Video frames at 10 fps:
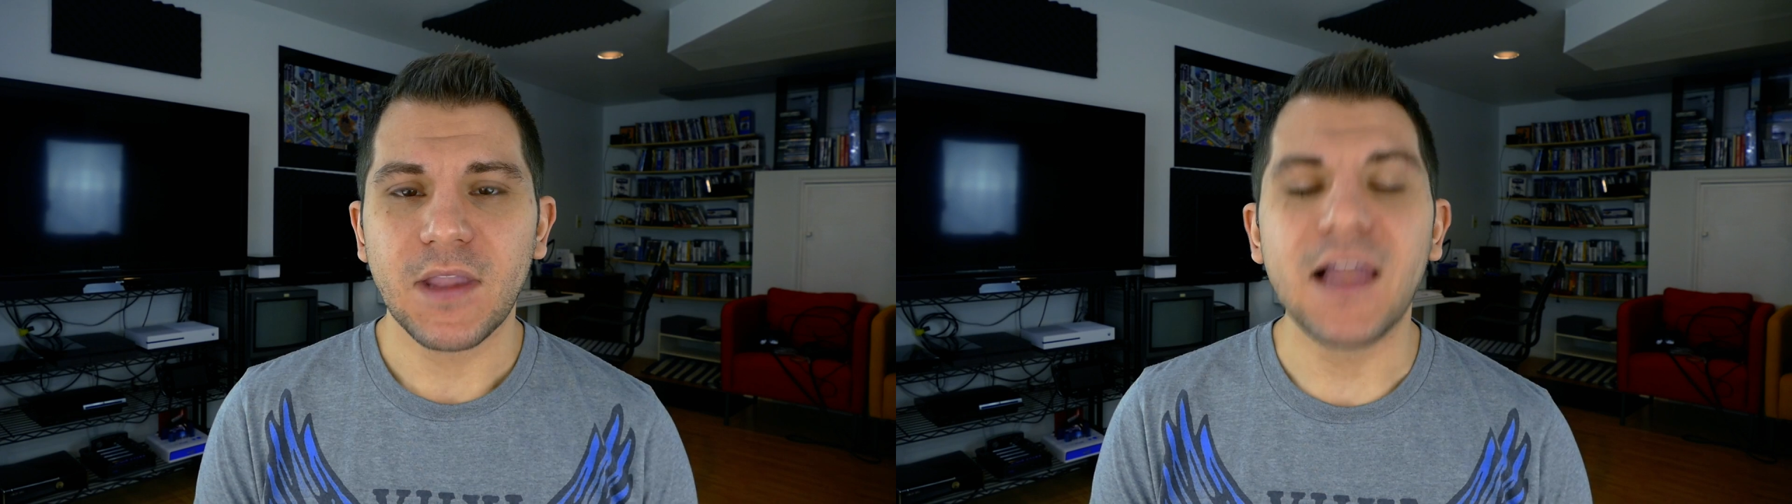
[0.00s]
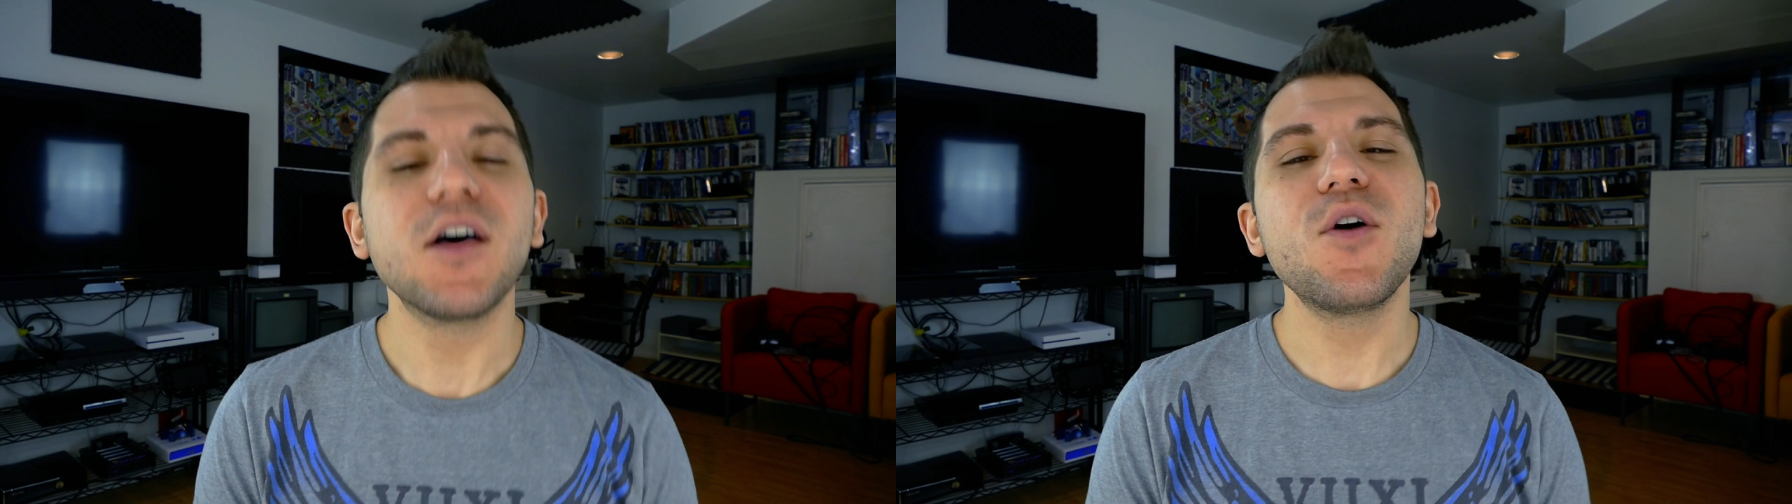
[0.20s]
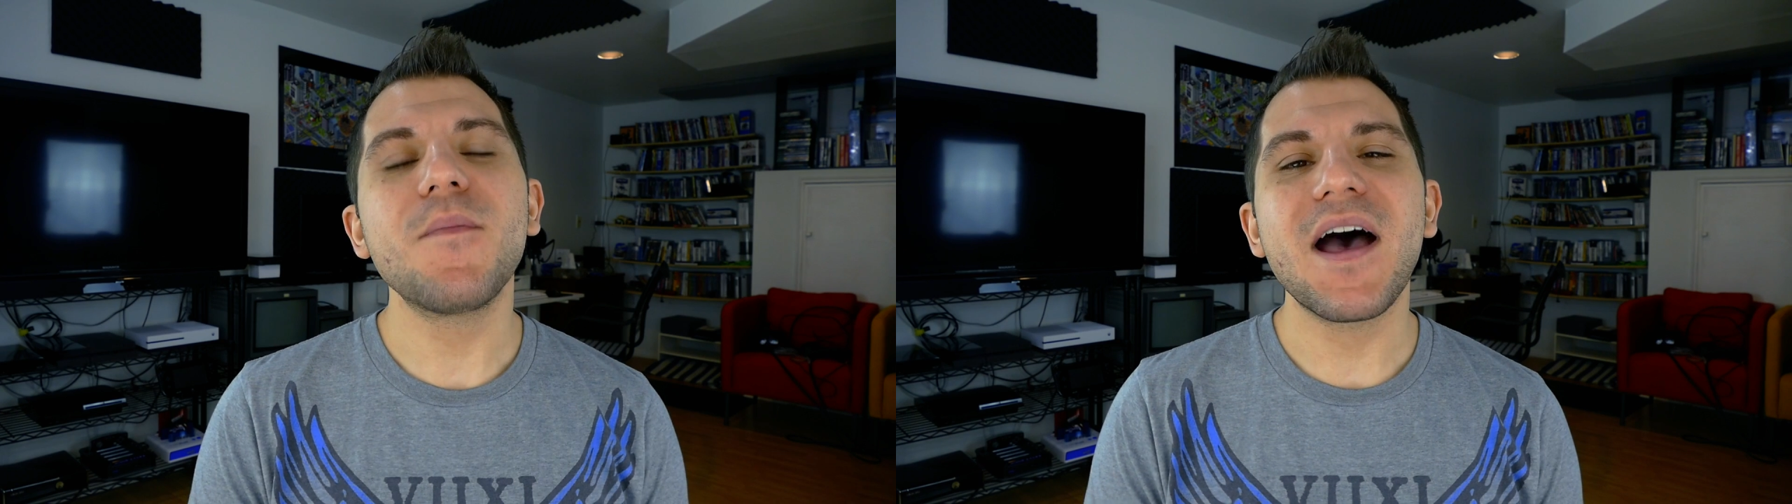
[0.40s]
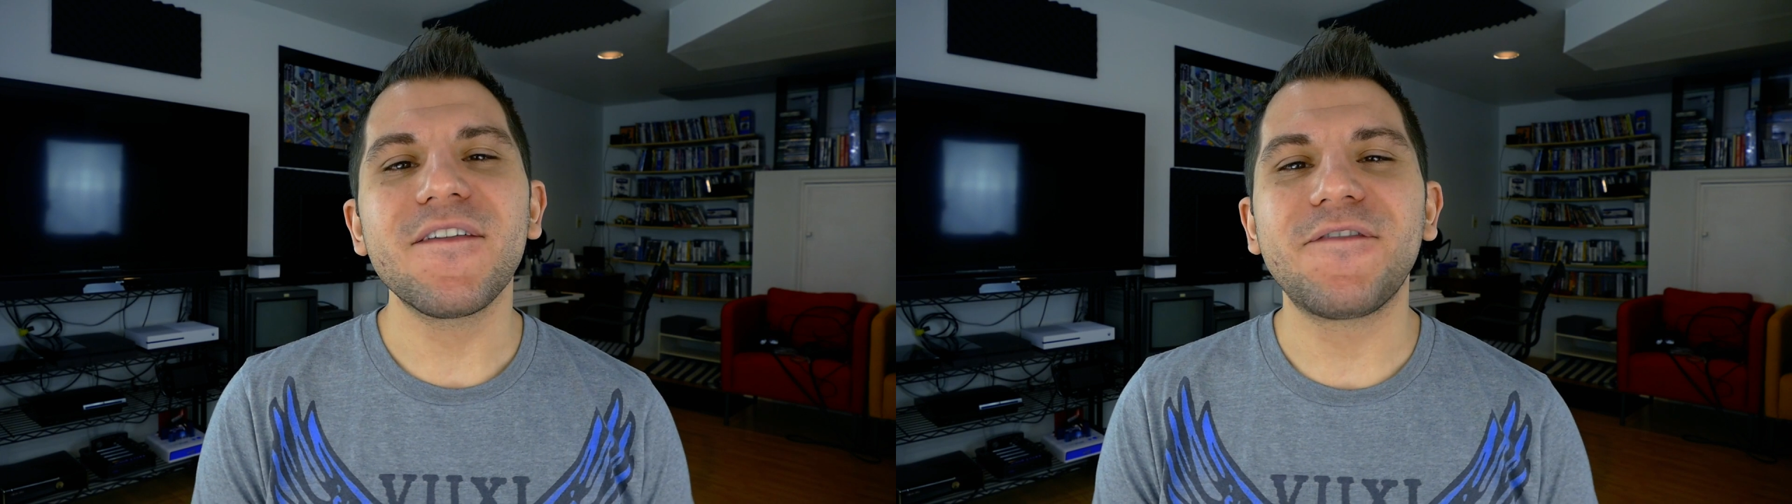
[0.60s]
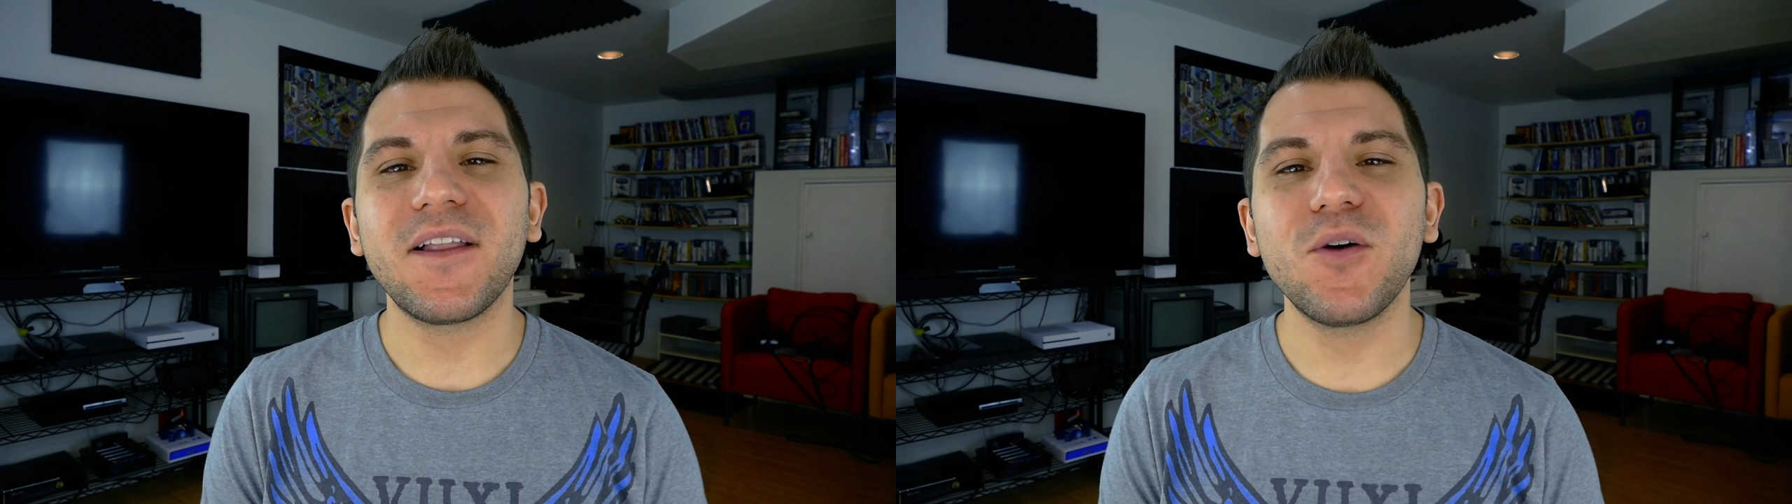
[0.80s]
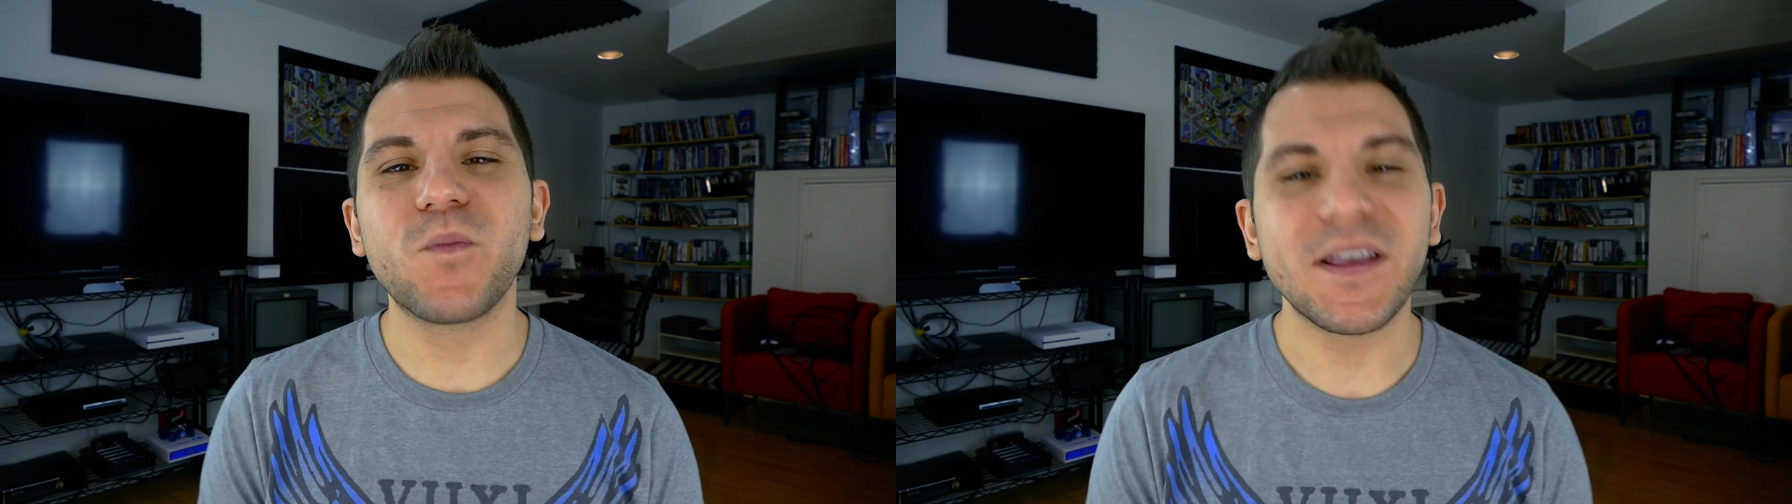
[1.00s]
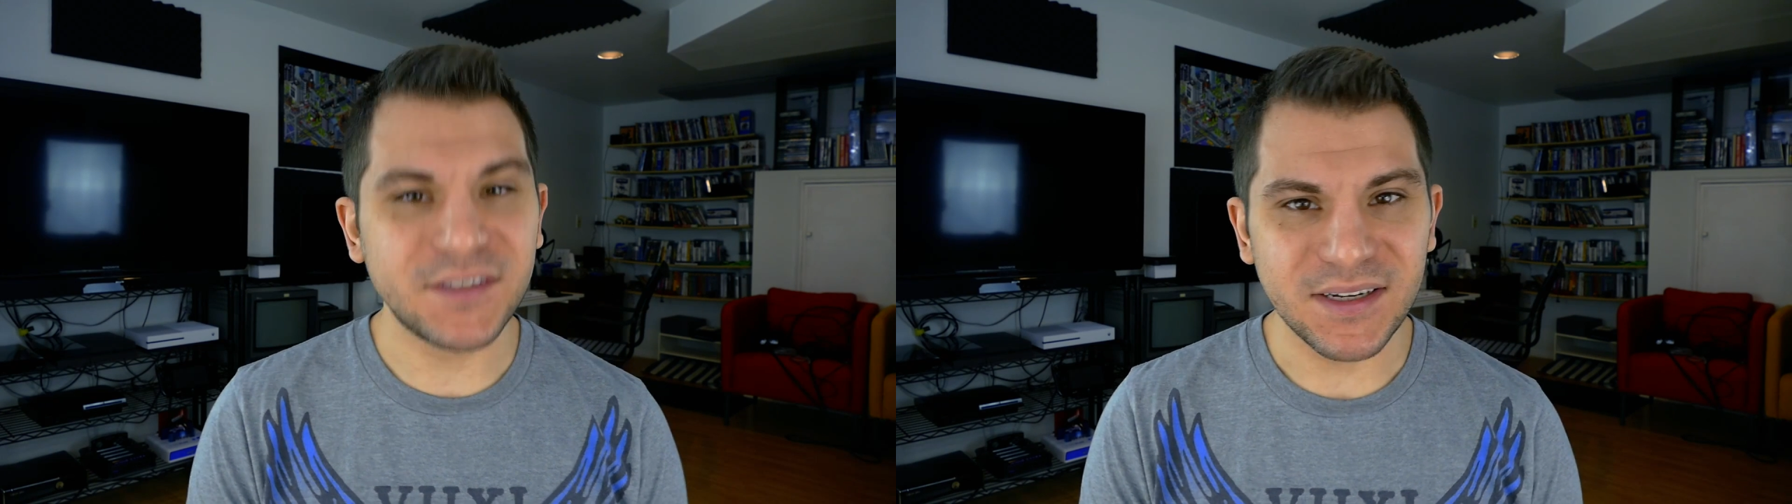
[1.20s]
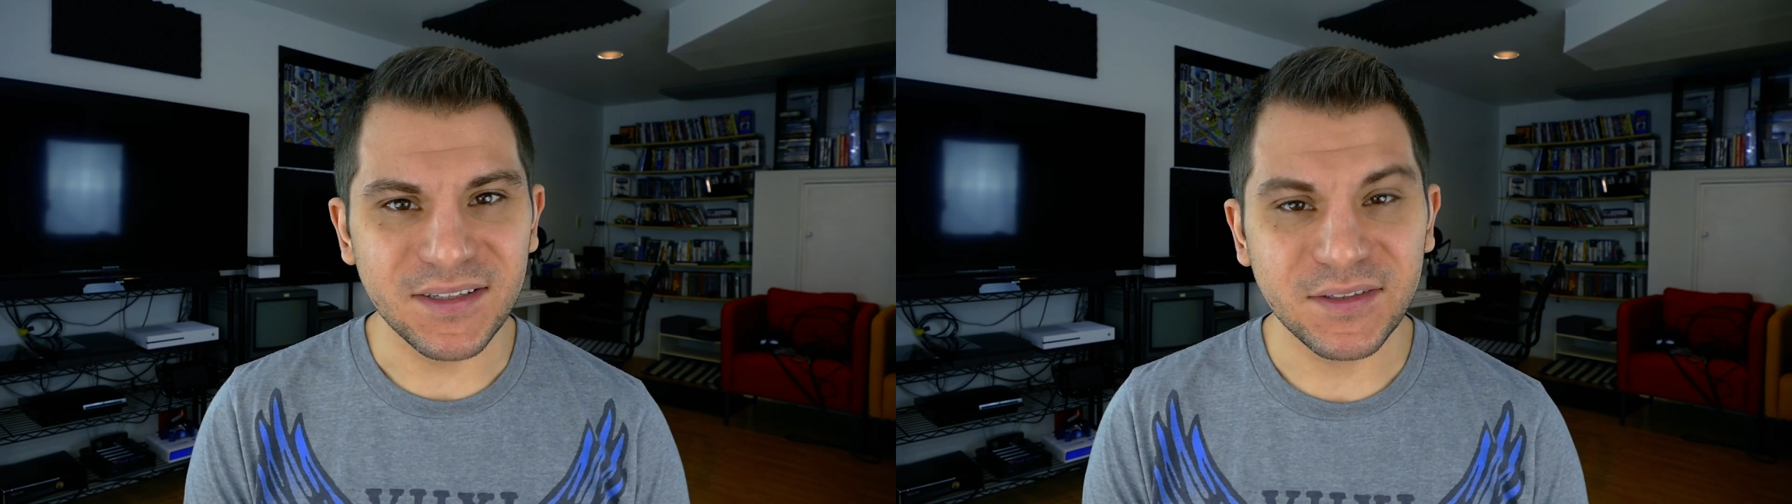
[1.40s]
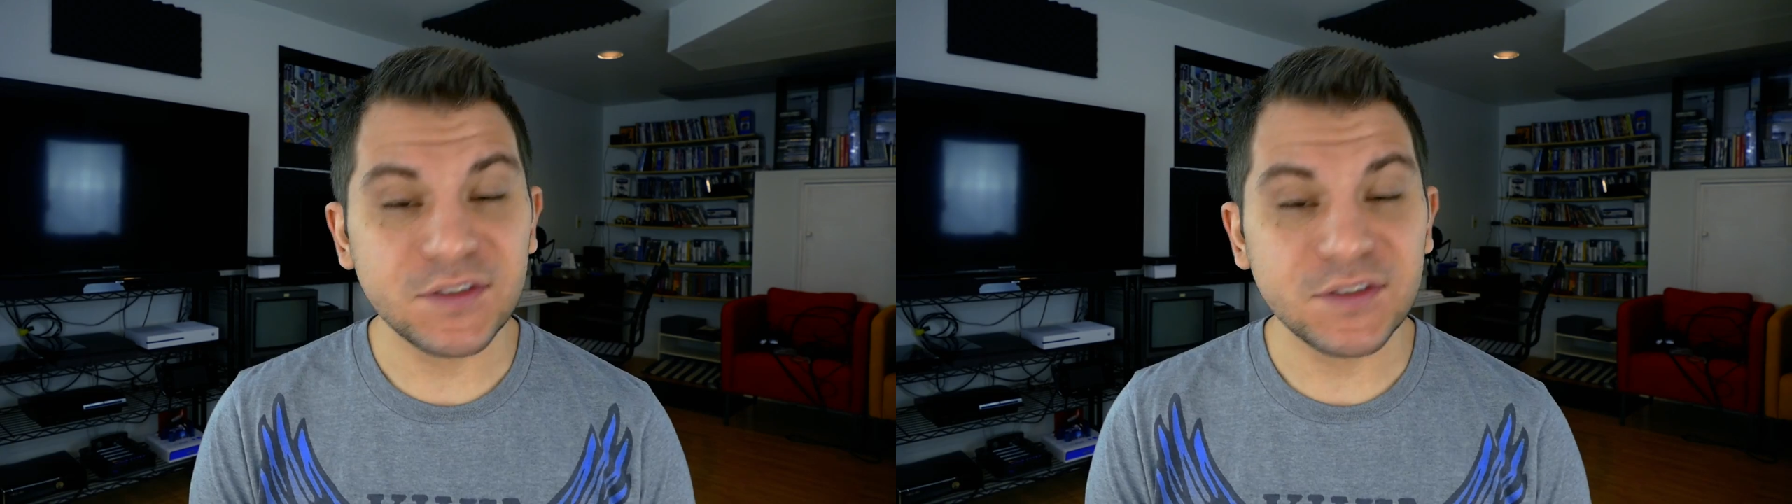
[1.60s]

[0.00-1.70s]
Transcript: Hello, my fellow residents.